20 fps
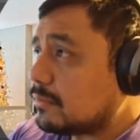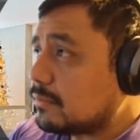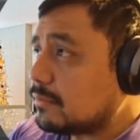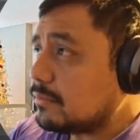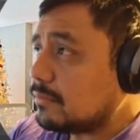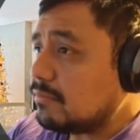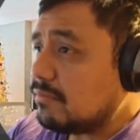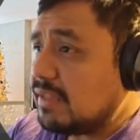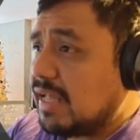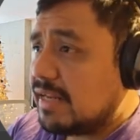
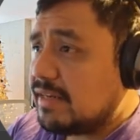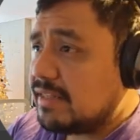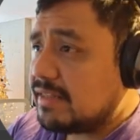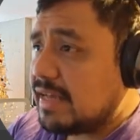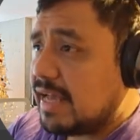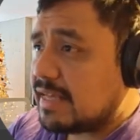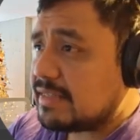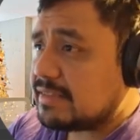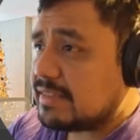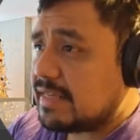And it
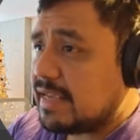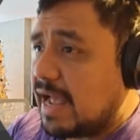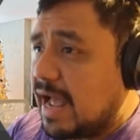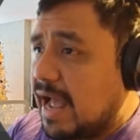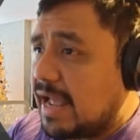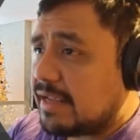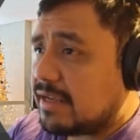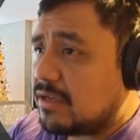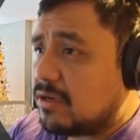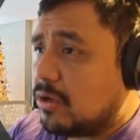has the I
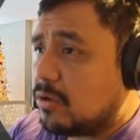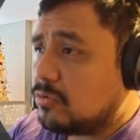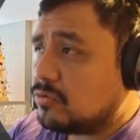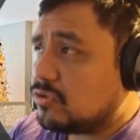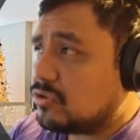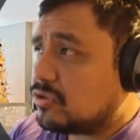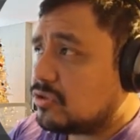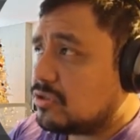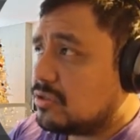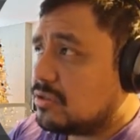
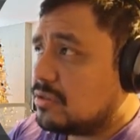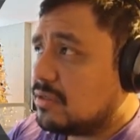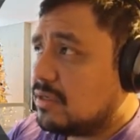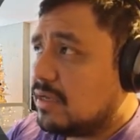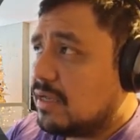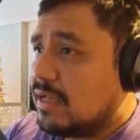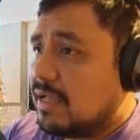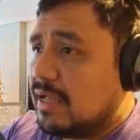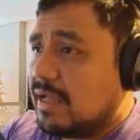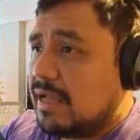close,
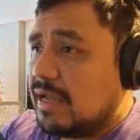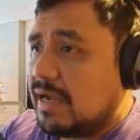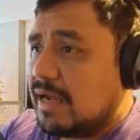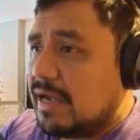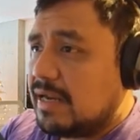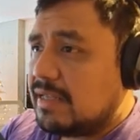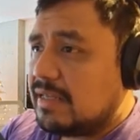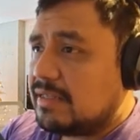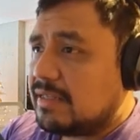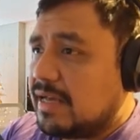and
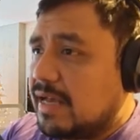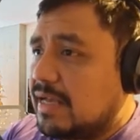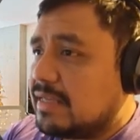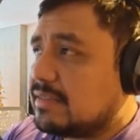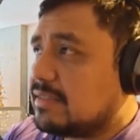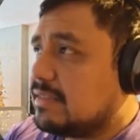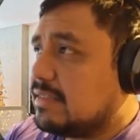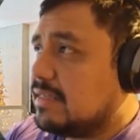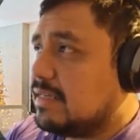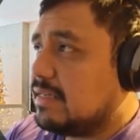it has
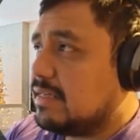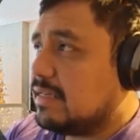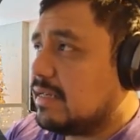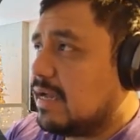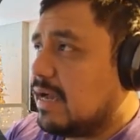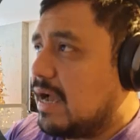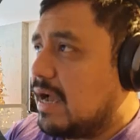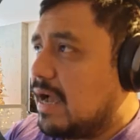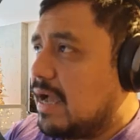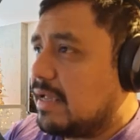the
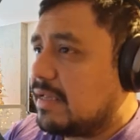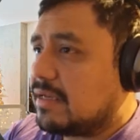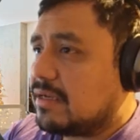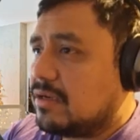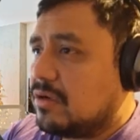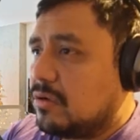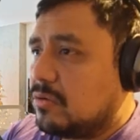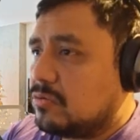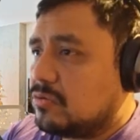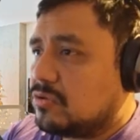I
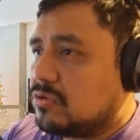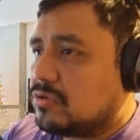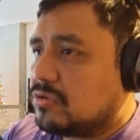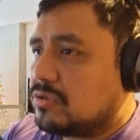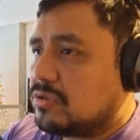closed.